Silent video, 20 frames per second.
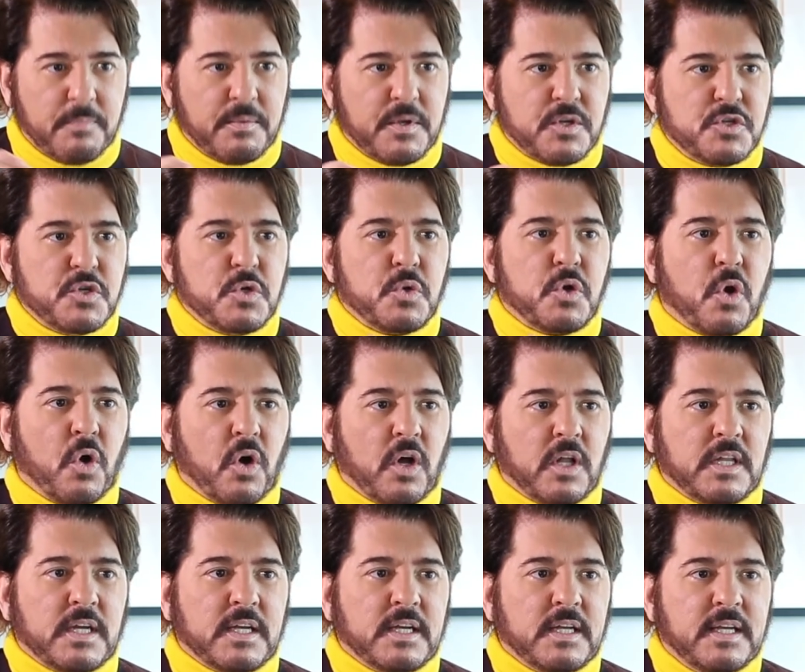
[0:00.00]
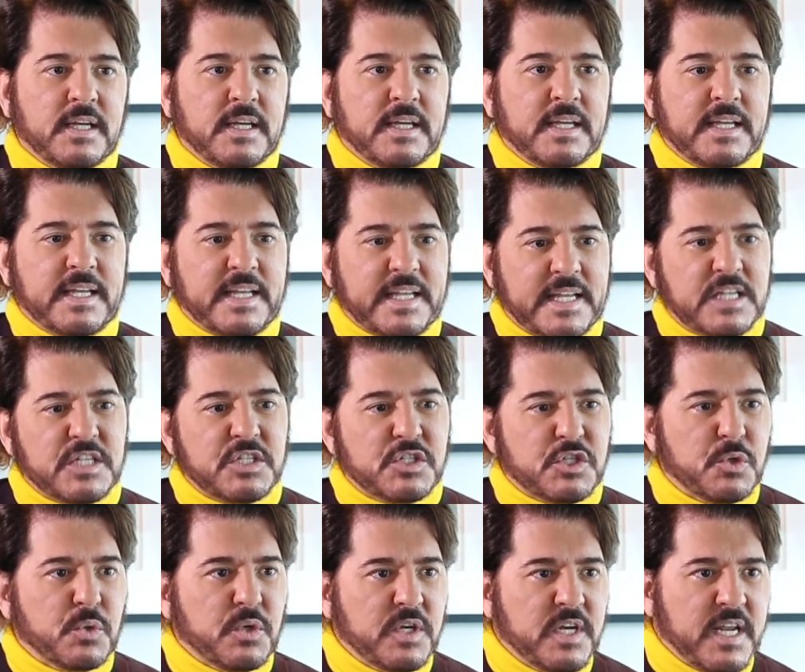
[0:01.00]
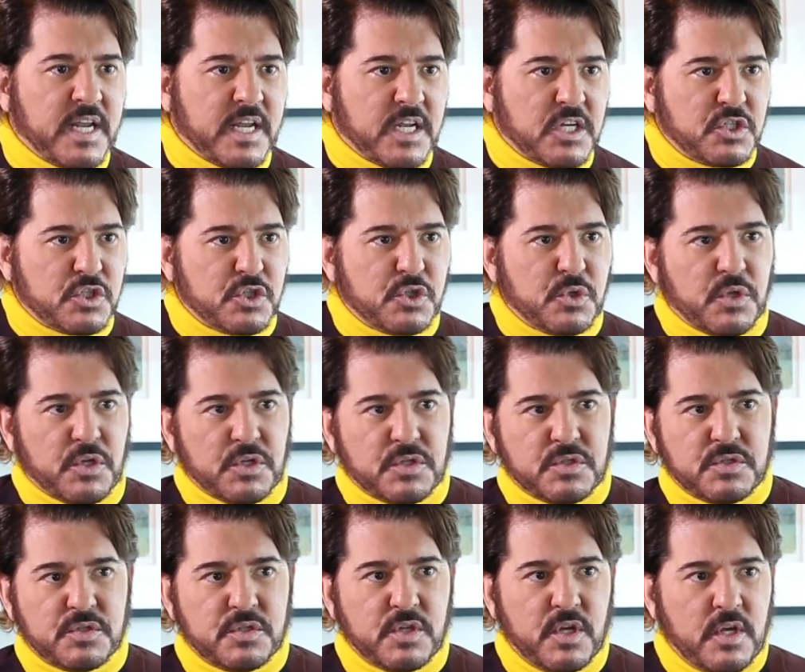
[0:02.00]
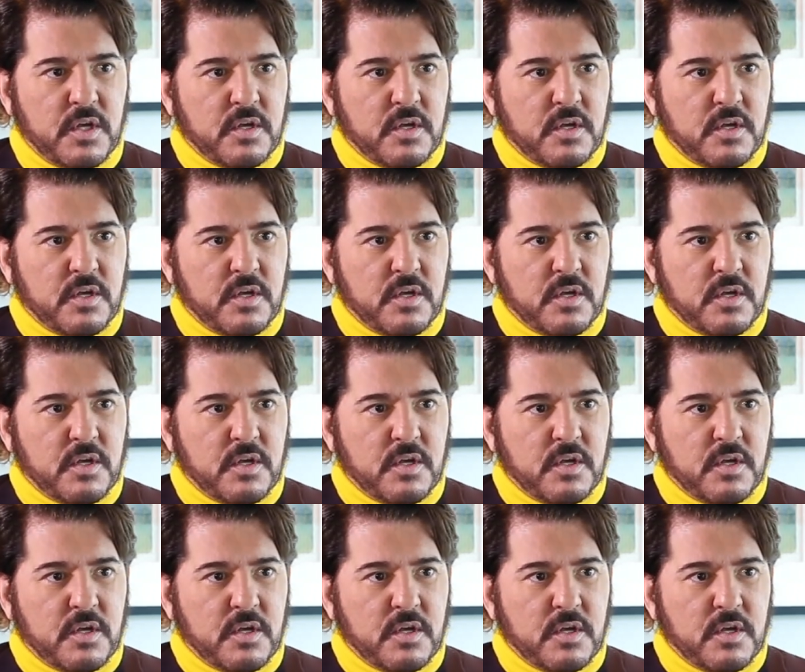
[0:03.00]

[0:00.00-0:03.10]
as you call it, is unique to this